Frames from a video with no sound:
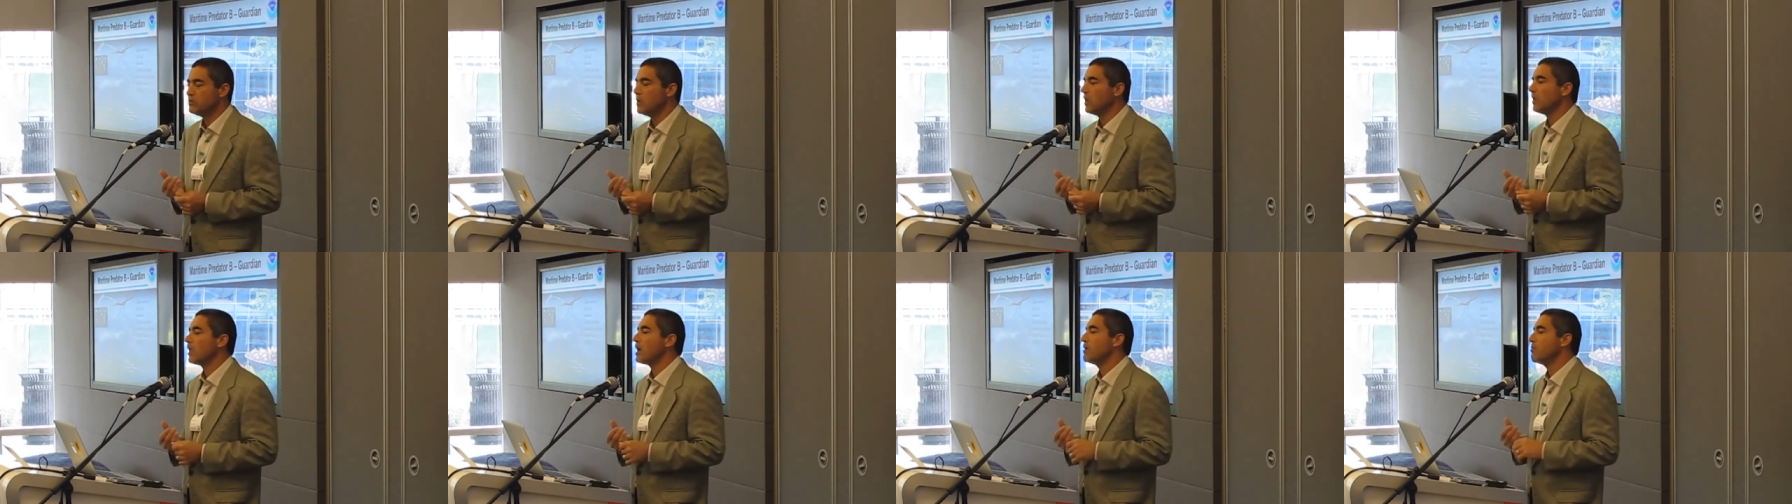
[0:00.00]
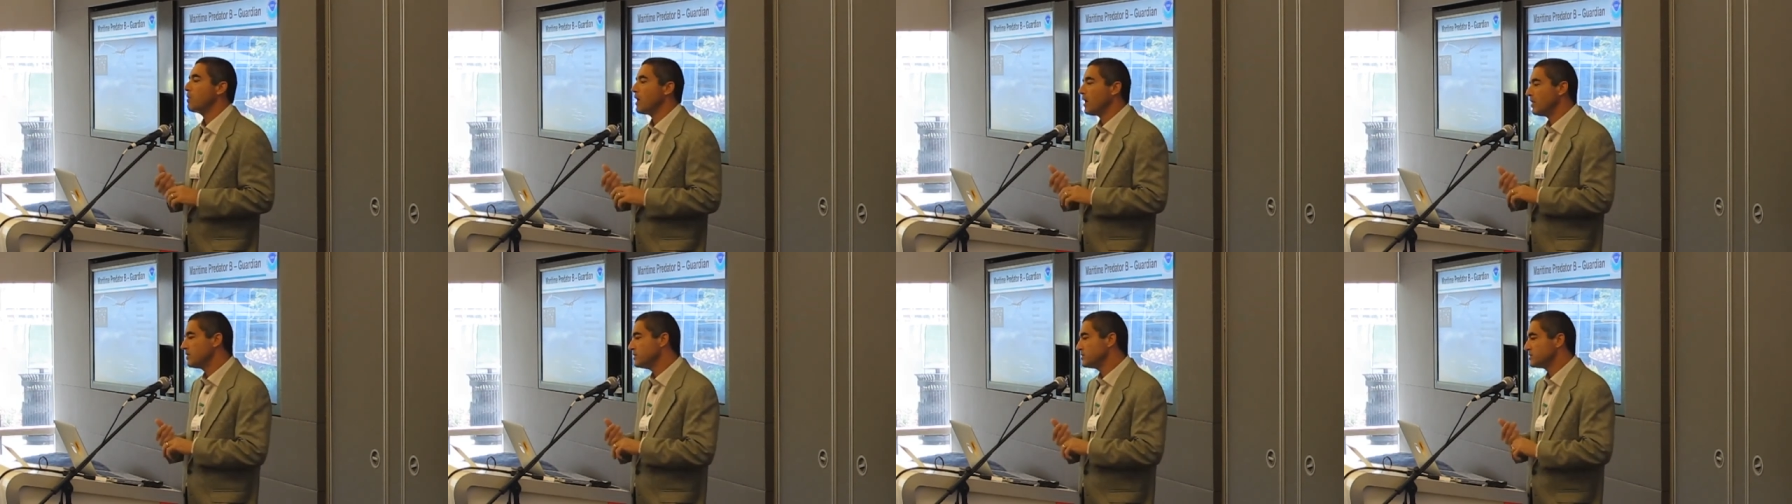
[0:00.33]
null
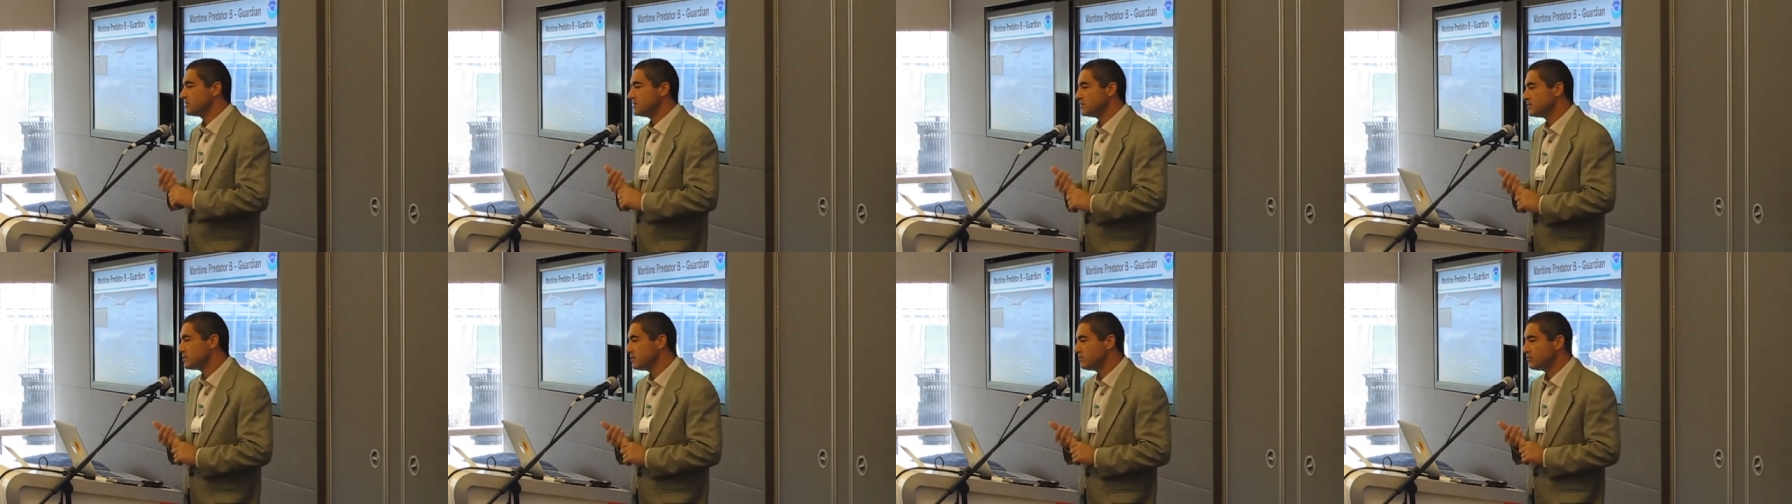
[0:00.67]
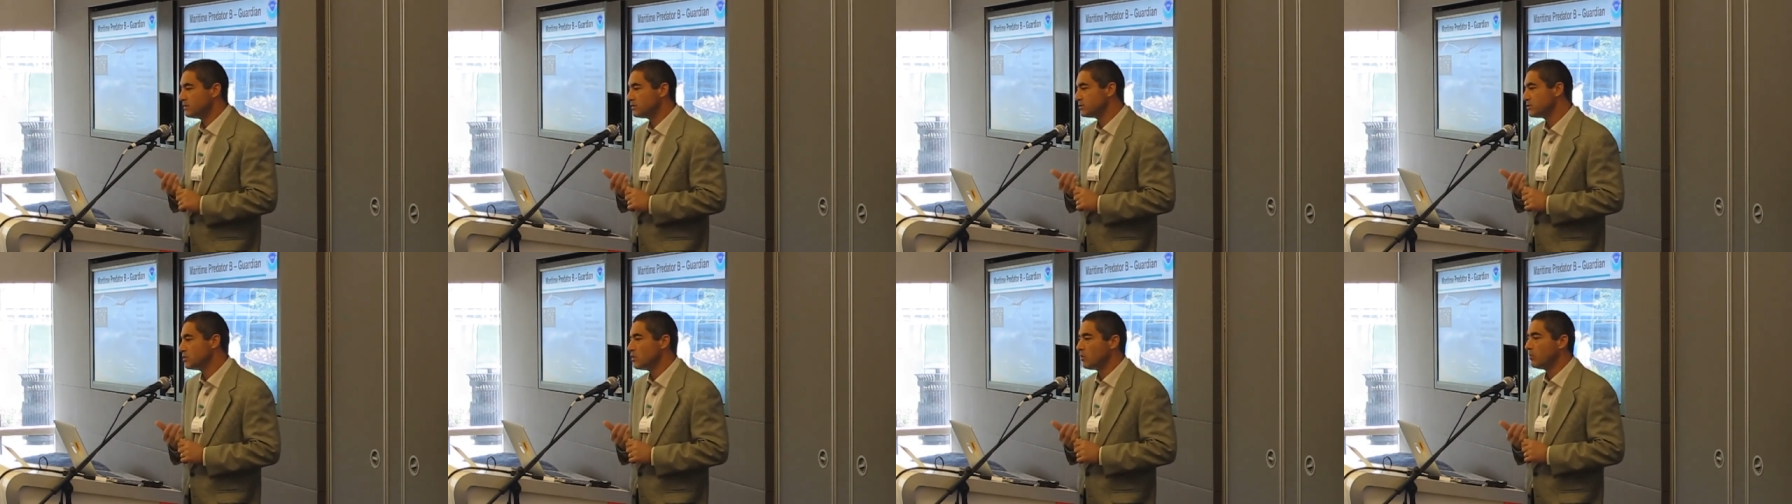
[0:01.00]
hypothesis that
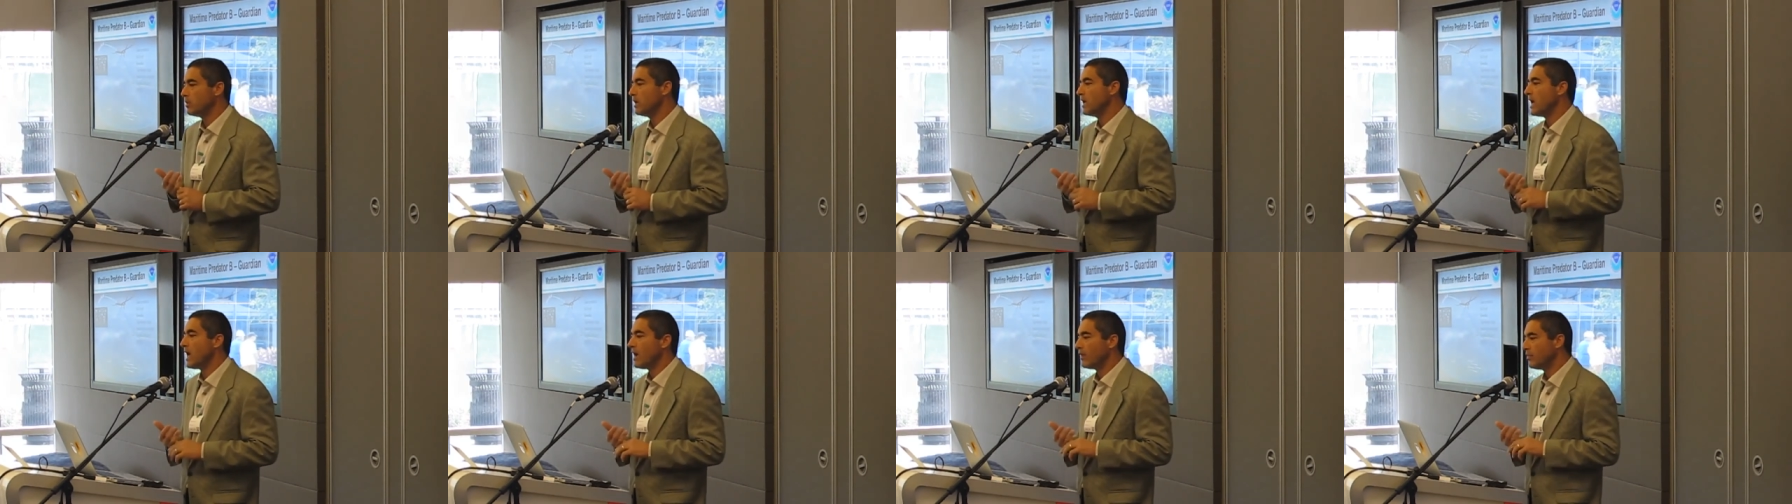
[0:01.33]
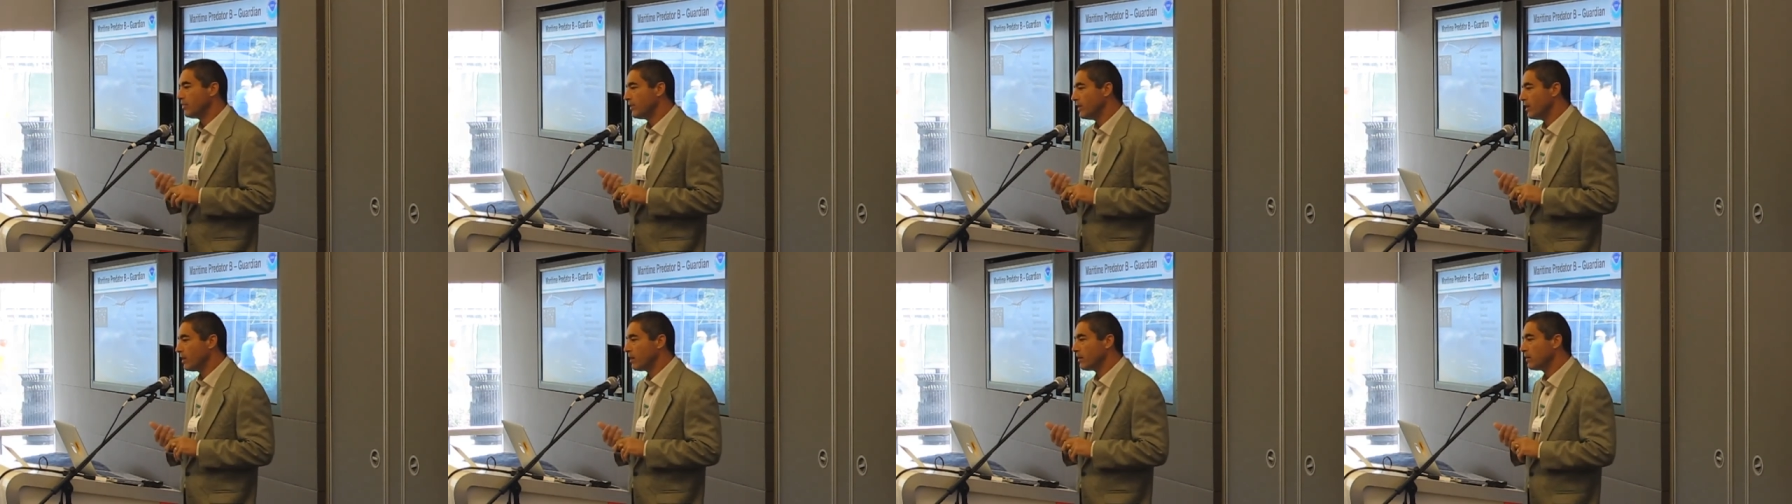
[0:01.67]
there's nobody out
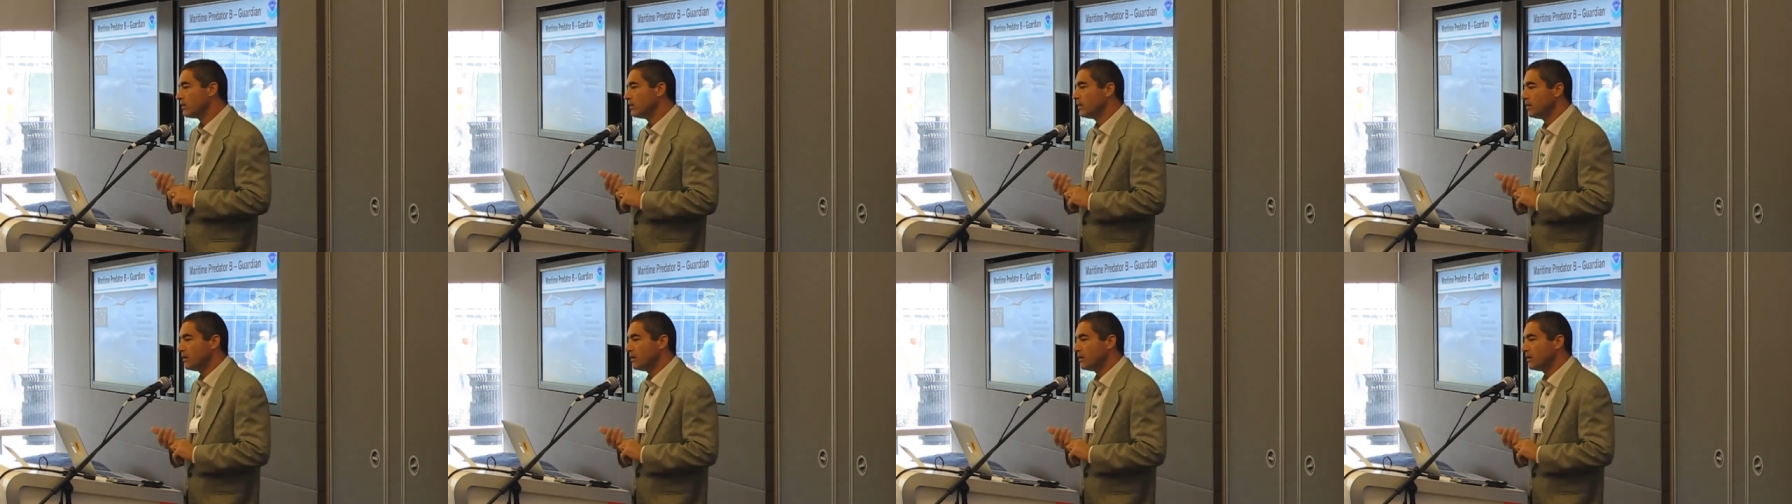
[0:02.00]
there,